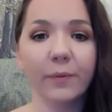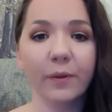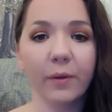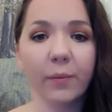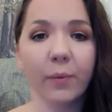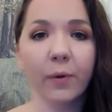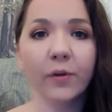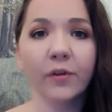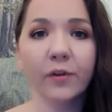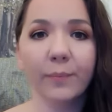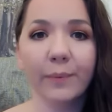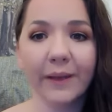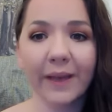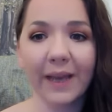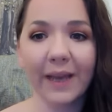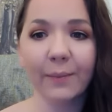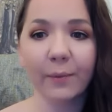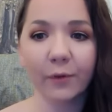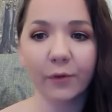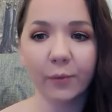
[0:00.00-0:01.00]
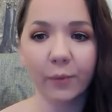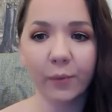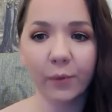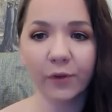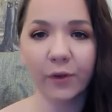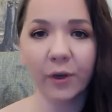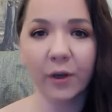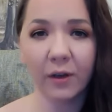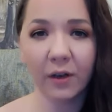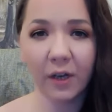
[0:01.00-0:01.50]
you want to be able to
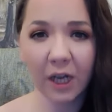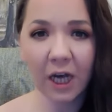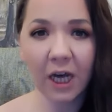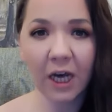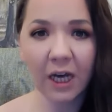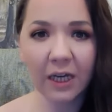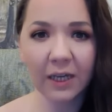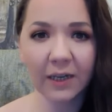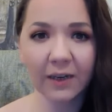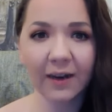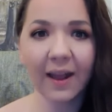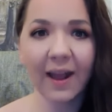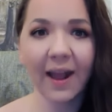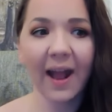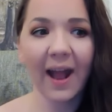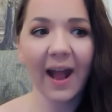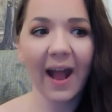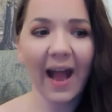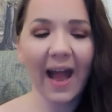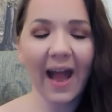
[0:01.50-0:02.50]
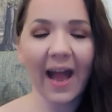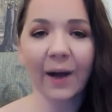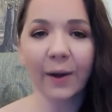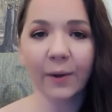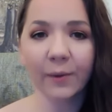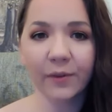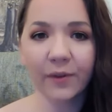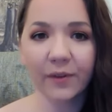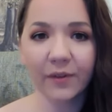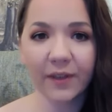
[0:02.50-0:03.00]
also learn how
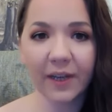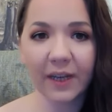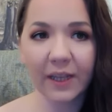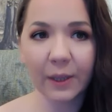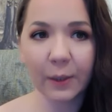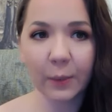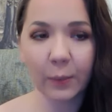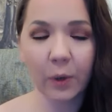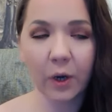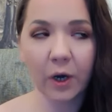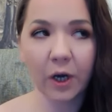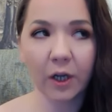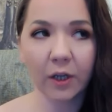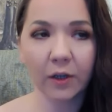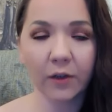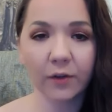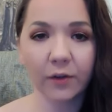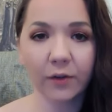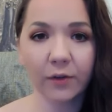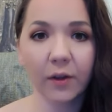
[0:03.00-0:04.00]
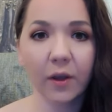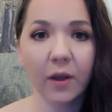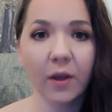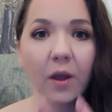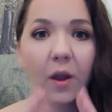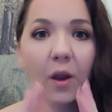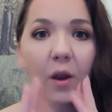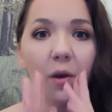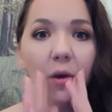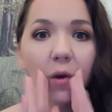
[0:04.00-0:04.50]
to say the words
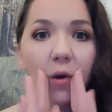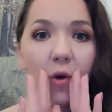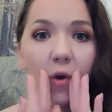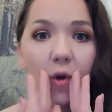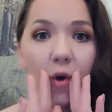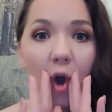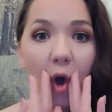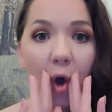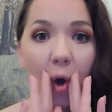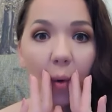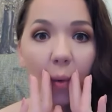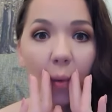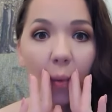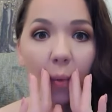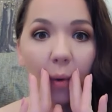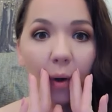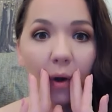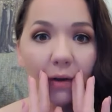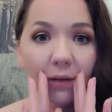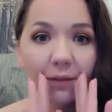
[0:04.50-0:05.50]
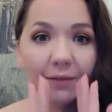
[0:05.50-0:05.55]
no.